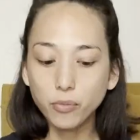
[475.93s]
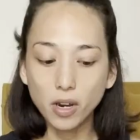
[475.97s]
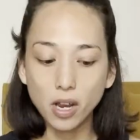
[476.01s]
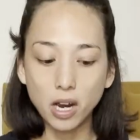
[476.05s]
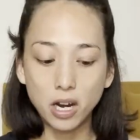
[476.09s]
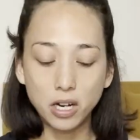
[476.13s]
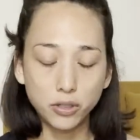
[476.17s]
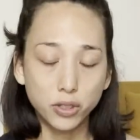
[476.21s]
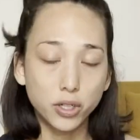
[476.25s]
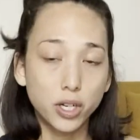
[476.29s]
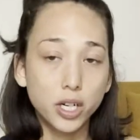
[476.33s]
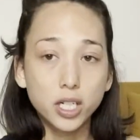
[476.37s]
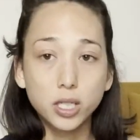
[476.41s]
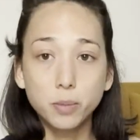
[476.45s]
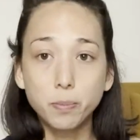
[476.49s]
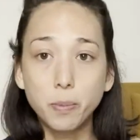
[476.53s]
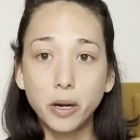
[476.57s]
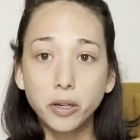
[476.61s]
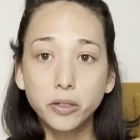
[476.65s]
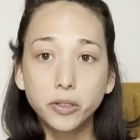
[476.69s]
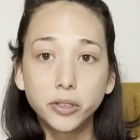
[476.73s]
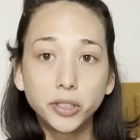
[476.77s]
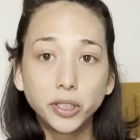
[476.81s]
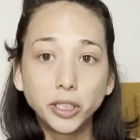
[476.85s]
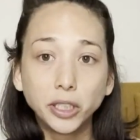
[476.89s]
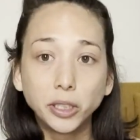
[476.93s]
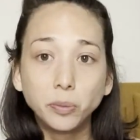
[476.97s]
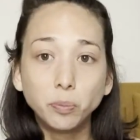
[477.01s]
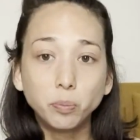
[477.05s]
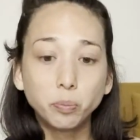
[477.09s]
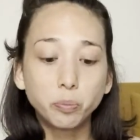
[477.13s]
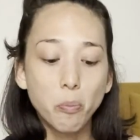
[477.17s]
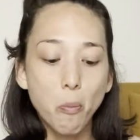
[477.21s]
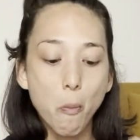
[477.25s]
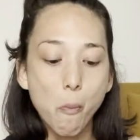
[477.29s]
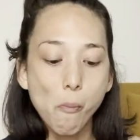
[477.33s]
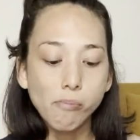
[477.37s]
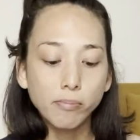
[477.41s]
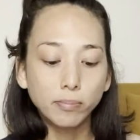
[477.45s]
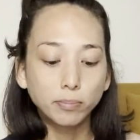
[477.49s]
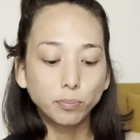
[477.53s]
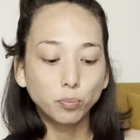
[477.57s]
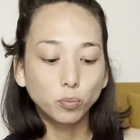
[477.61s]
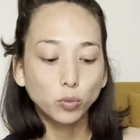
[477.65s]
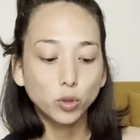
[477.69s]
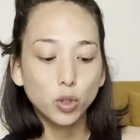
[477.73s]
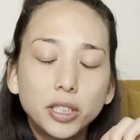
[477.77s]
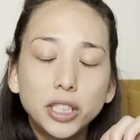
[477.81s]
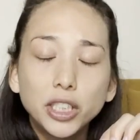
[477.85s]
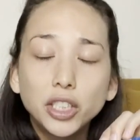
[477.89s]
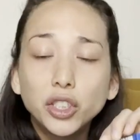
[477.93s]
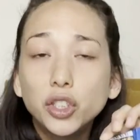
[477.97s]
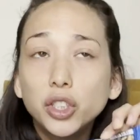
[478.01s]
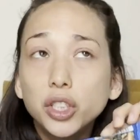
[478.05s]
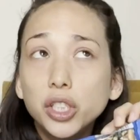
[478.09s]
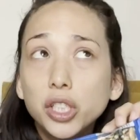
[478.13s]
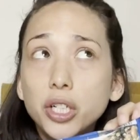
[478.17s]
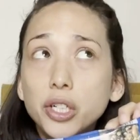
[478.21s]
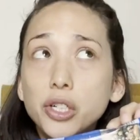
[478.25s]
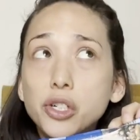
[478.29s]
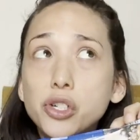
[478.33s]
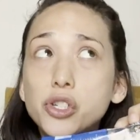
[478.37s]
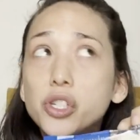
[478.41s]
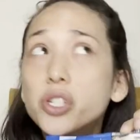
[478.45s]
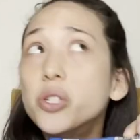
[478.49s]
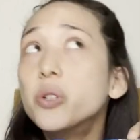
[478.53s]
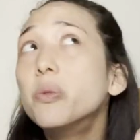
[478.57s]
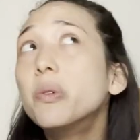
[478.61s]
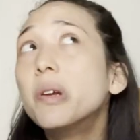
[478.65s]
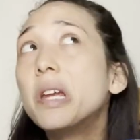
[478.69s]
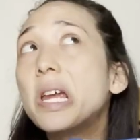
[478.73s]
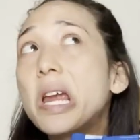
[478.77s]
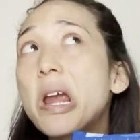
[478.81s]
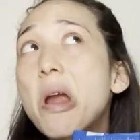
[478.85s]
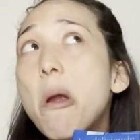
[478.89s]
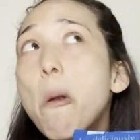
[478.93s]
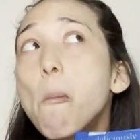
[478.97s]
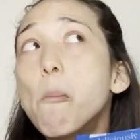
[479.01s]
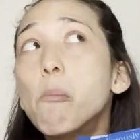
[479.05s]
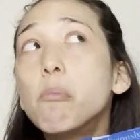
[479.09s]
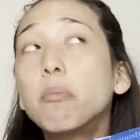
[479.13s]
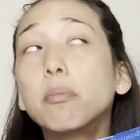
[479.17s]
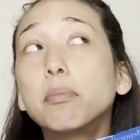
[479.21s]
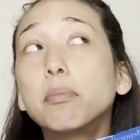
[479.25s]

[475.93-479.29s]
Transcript: As I expected, crunchy, chewy,